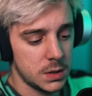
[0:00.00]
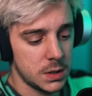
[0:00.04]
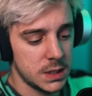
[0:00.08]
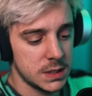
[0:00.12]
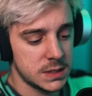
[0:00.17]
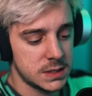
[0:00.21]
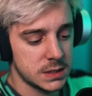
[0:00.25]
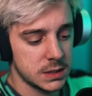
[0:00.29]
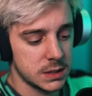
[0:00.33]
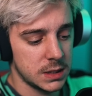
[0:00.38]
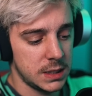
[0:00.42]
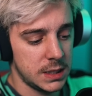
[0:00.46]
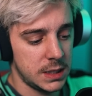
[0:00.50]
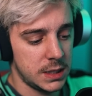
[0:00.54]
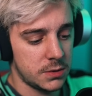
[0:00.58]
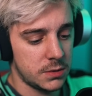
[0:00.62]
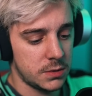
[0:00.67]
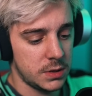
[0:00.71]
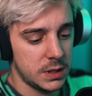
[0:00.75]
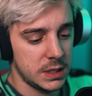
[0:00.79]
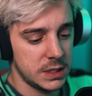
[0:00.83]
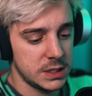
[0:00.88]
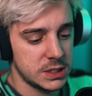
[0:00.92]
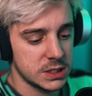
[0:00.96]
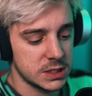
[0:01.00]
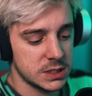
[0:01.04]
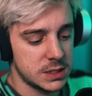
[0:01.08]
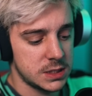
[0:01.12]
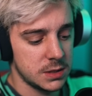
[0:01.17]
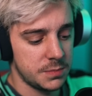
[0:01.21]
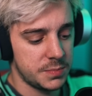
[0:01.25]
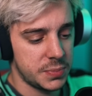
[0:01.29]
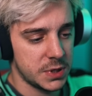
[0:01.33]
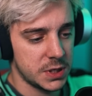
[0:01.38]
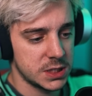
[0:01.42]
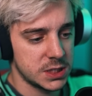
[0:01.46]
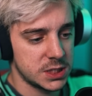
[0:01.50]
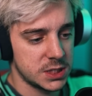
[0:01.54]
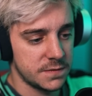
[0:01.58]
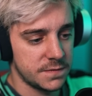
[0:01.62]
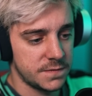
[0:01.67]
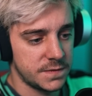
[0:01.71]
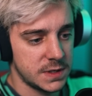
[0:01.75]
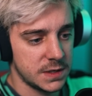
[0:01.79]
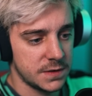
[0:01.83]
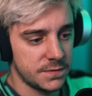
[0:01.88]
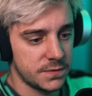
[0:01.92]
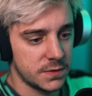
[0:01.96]
it's literally just a bunch of
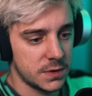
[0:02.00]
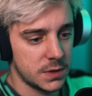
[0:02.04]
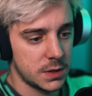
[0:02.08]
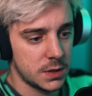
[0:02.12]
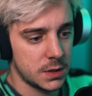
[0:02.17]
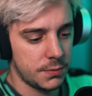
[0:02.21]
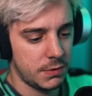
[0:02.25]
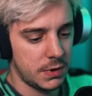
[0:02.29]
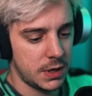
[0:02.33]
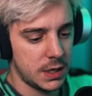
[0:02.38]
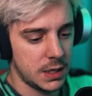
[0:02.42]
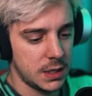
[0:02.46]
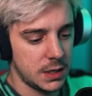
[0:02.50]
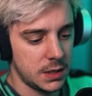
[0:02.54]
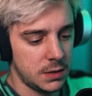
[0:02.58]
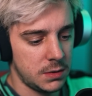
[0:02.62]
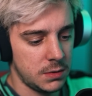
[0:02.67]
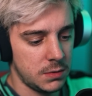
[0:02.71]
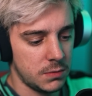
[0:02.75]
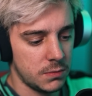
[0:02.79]
different 3D